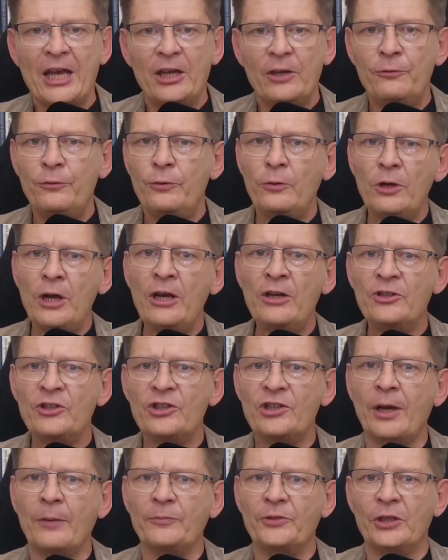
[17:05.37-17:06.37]
If you learned
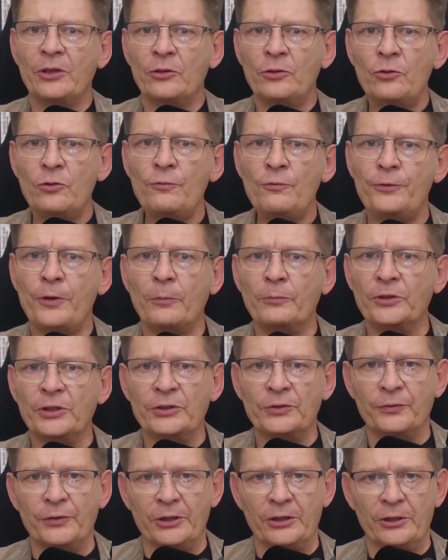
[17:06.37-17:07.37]
something new from
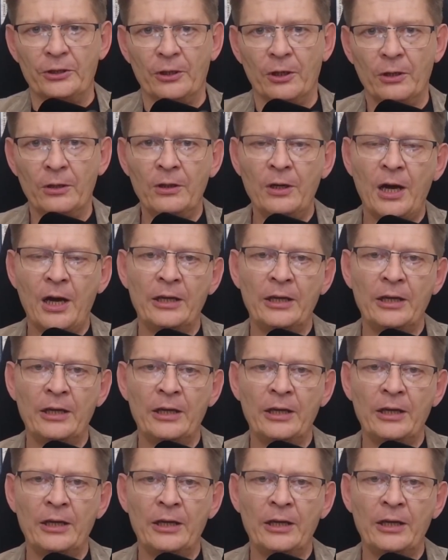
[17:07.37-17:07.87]
this video,